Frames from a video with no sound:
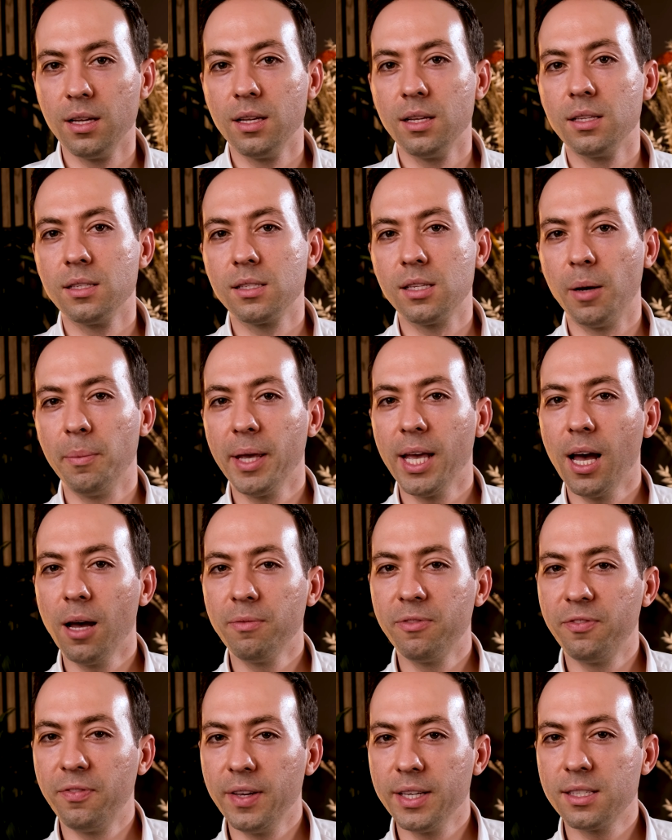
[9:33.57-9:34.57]
Summing up
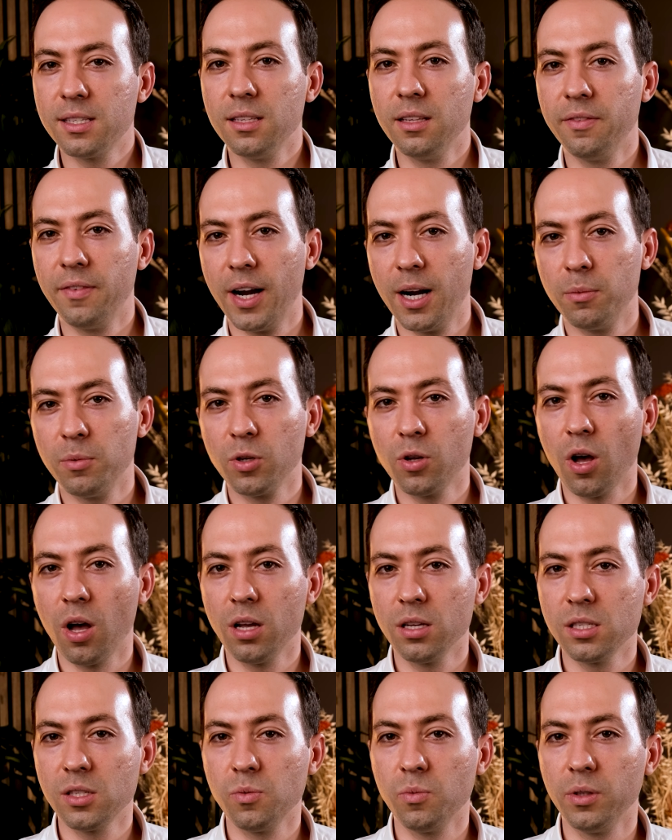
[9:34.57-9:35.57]
fixed and the variable
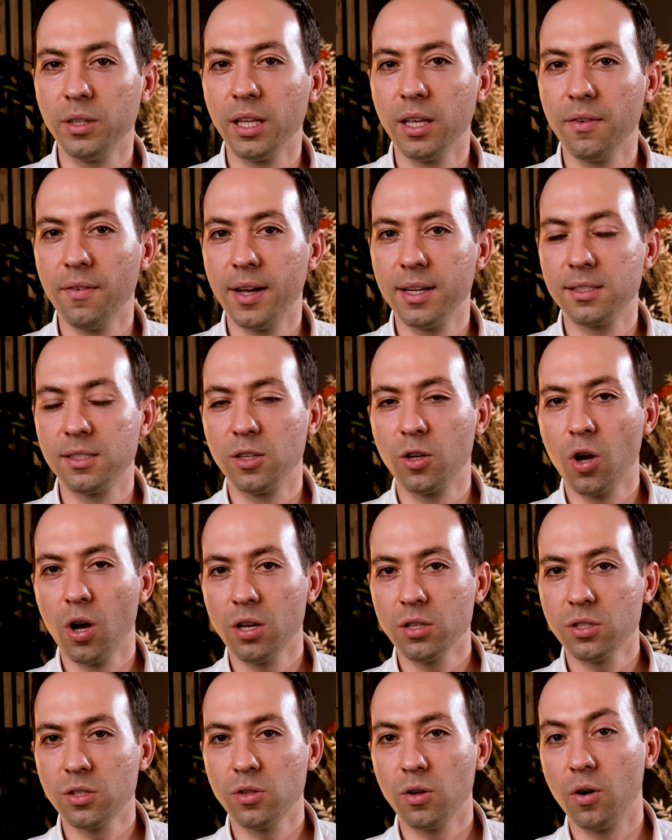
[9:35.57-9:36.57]
costs will give us the
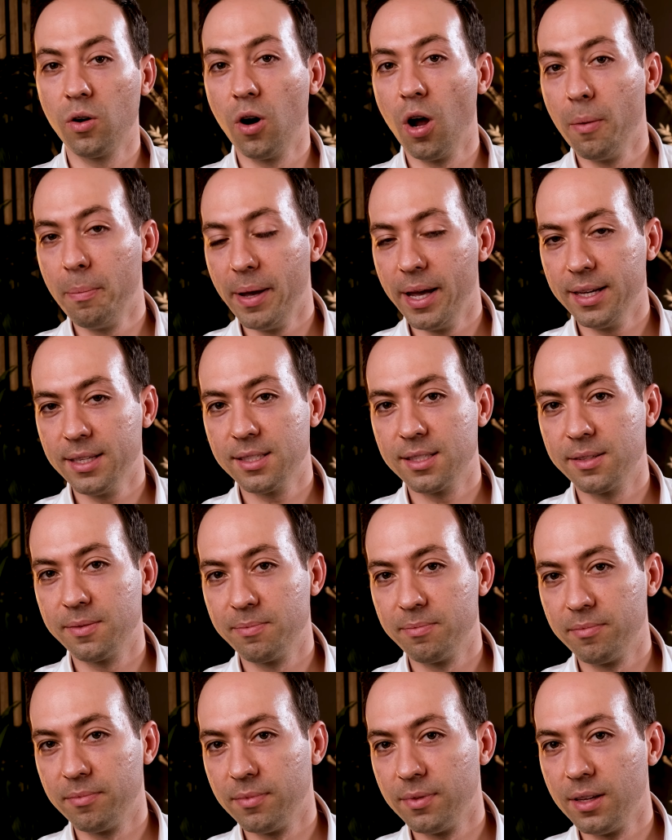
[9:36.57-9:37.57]
costs or OPEX.
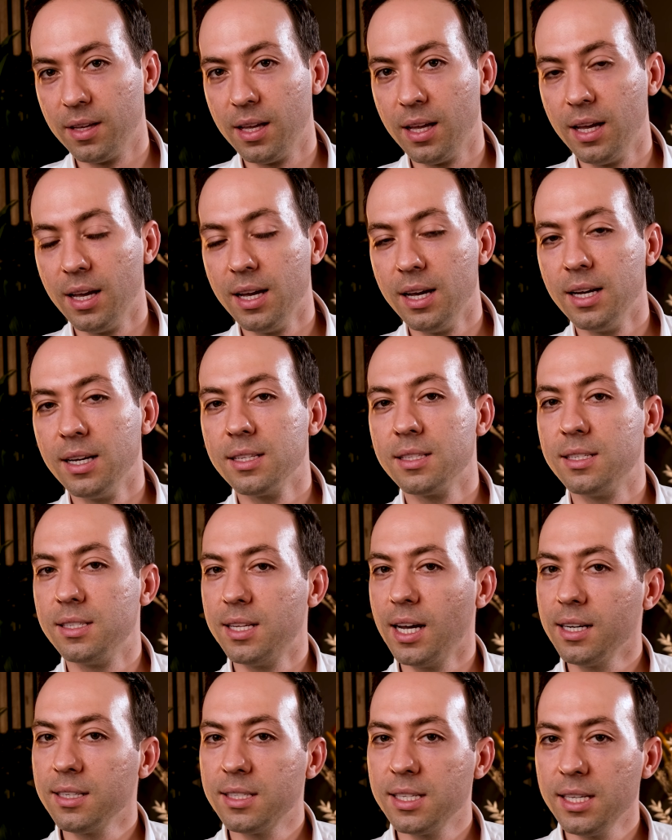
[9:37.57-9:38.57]

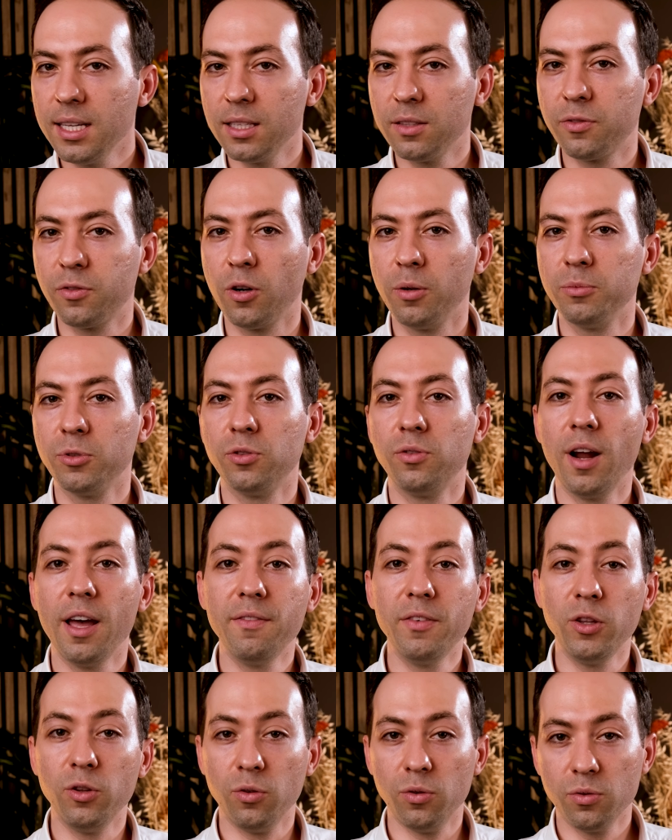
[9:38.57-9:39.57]
Deducting it from the
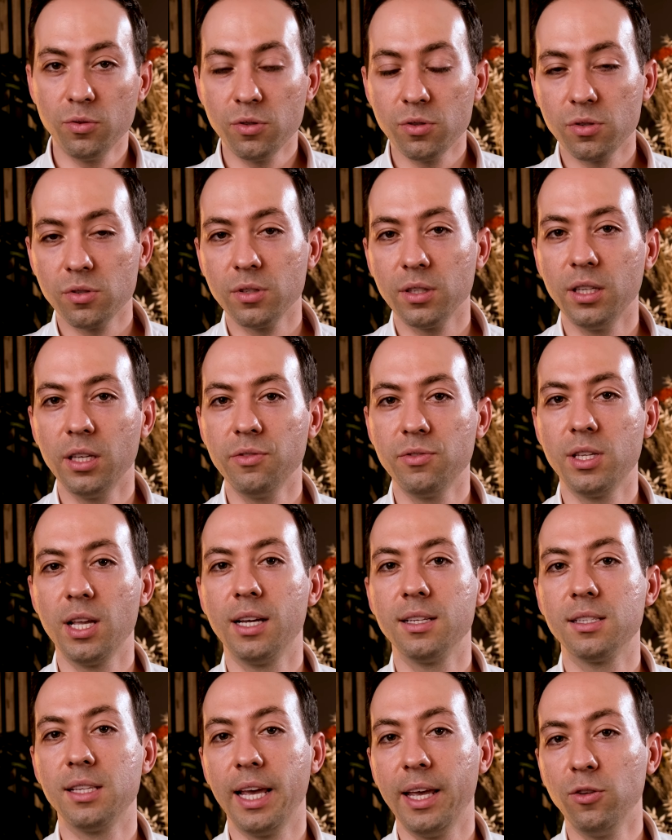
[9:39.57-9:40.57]
revenues gives
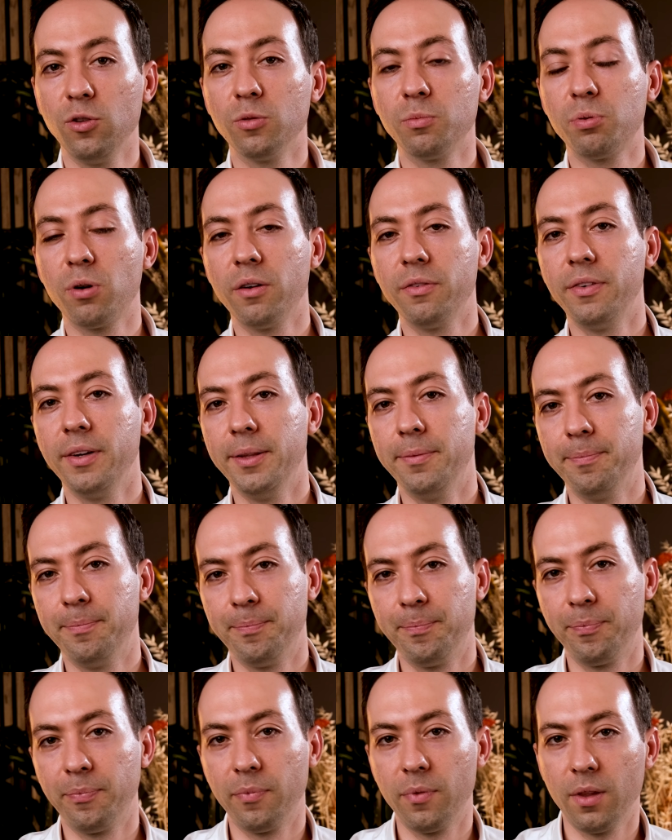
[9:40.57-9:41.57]
us the annual profit.
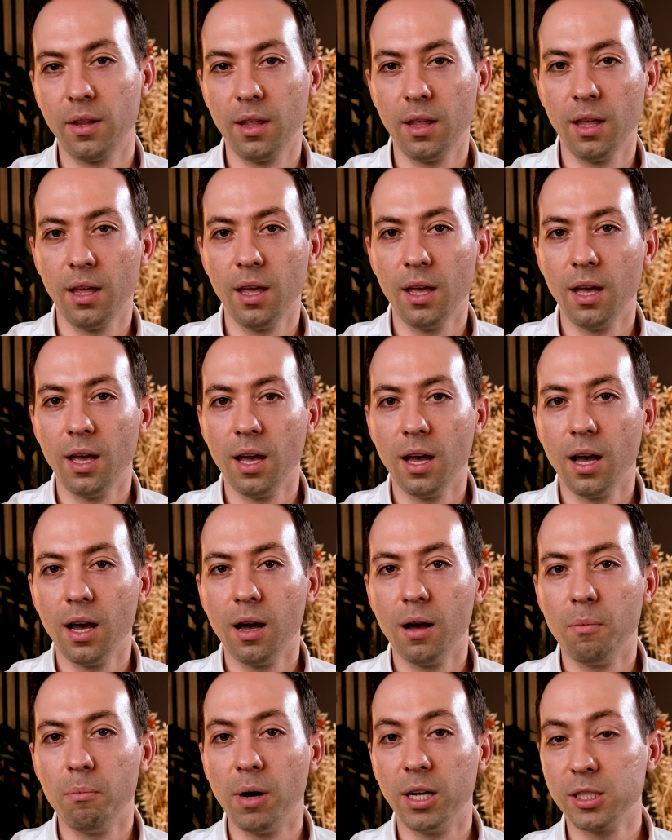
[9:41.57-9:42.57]

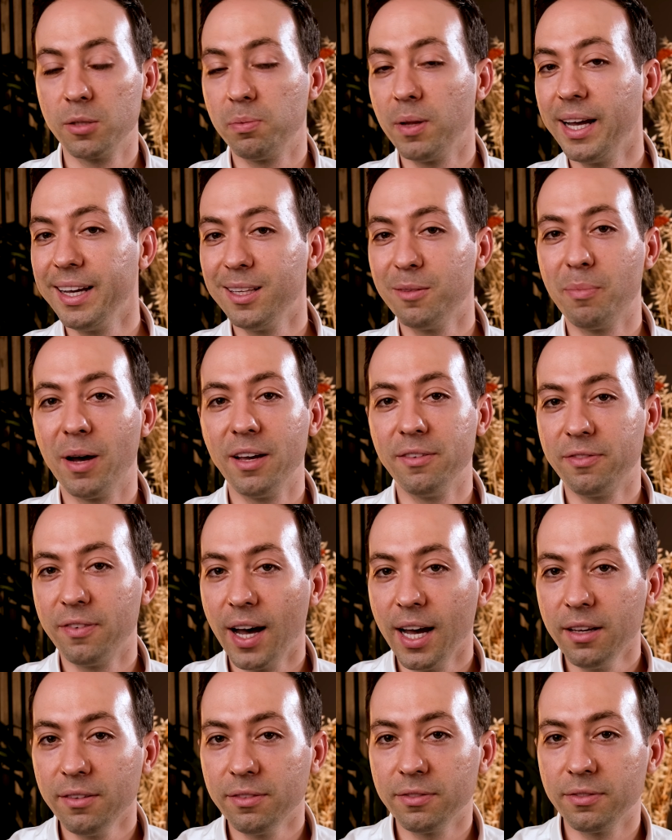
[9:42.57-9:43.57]
Multiplying it by
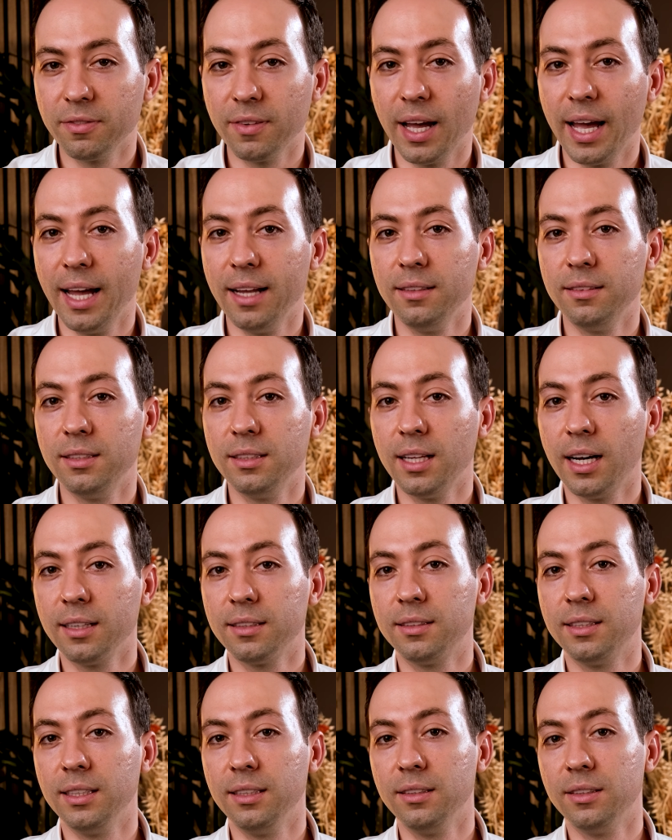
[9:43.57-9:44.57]
5 and
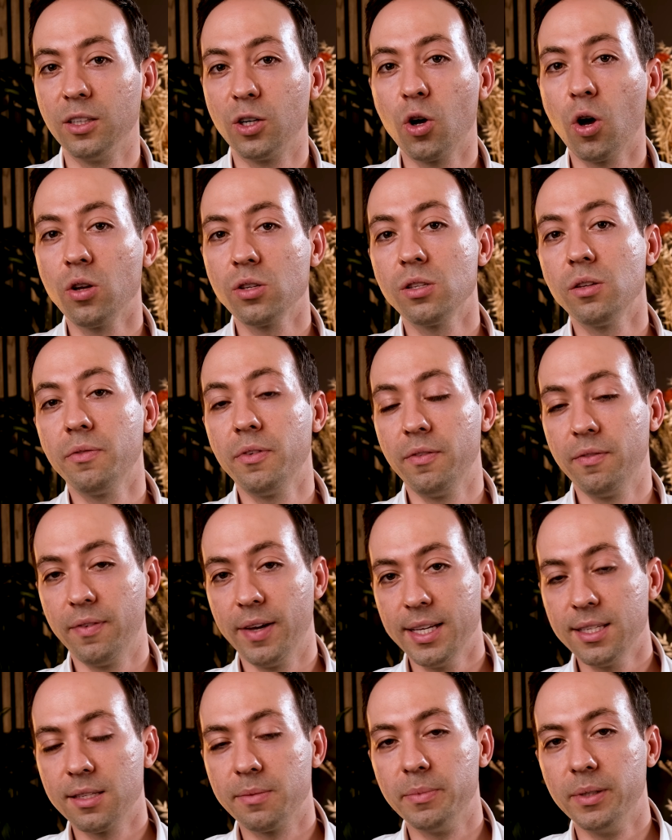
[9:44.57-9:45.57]
deducting the cost of
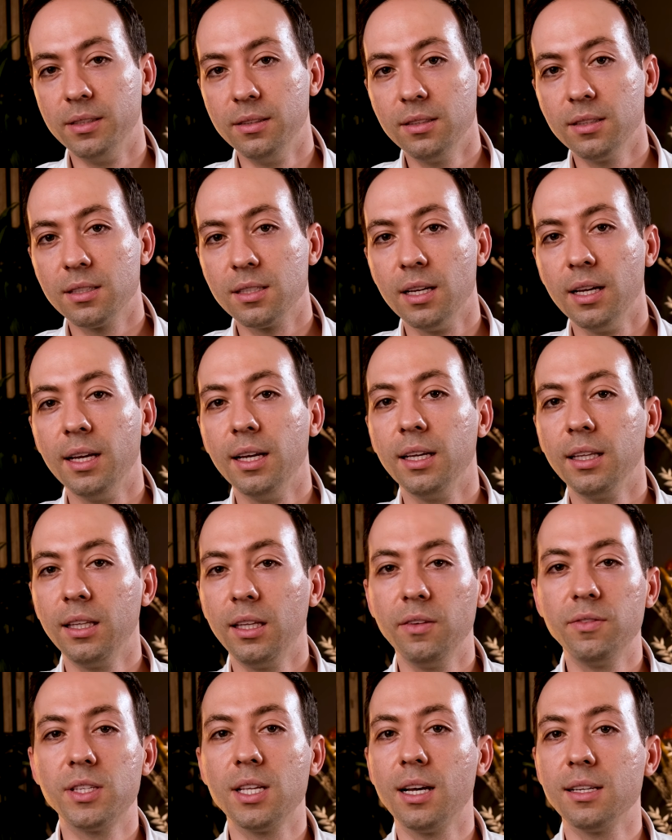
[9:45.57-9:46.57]
investment
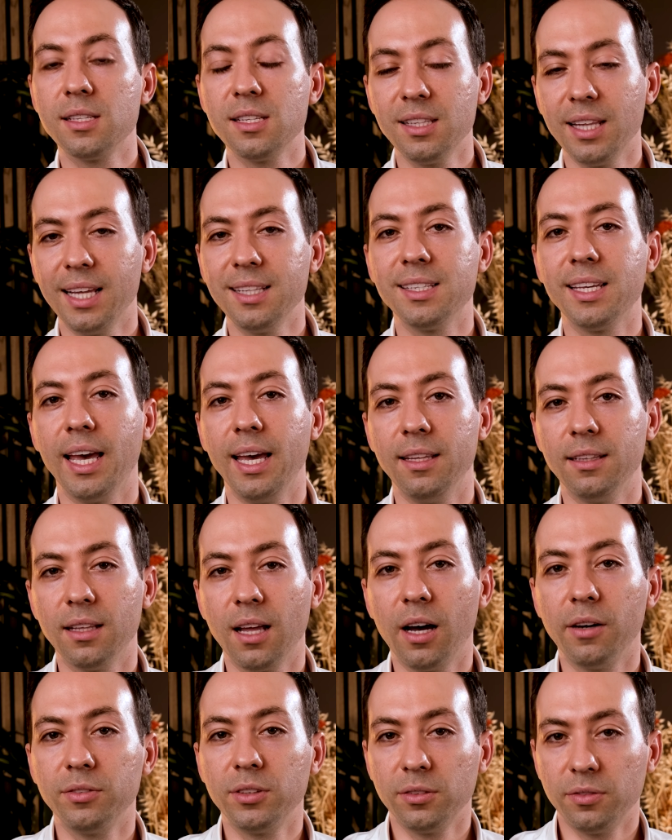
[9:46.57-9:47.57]
gives us the net gain
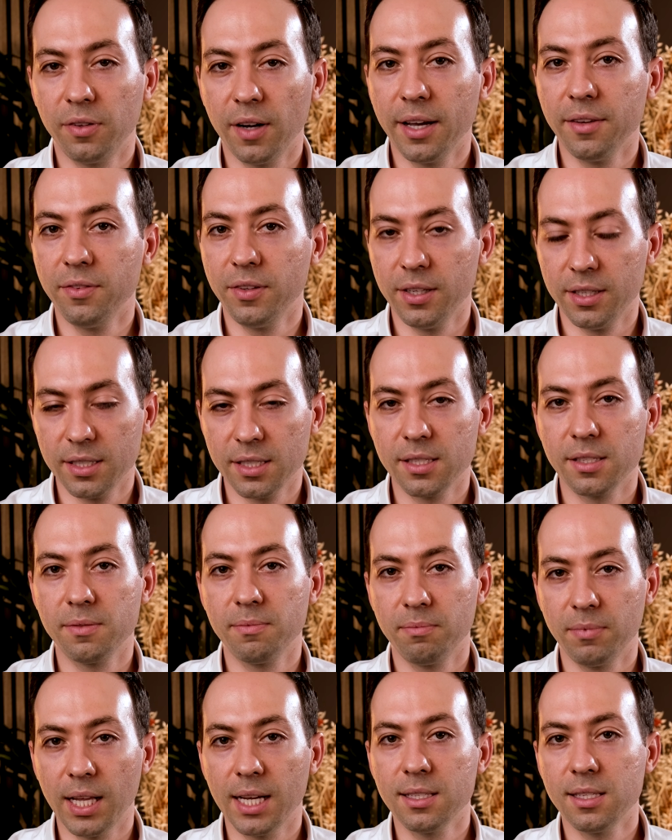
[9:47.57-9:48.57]
after 5 years.
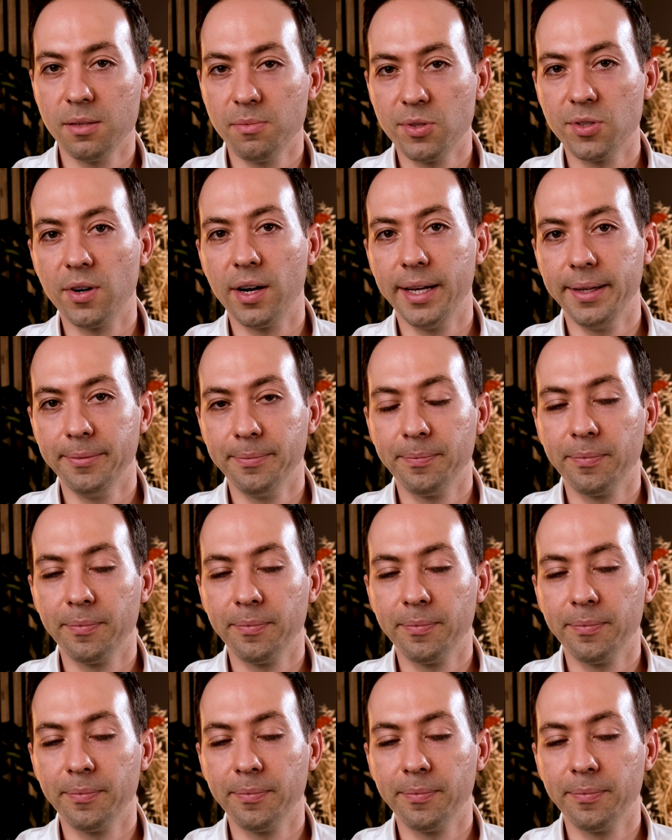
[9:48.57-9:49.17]
That seems right.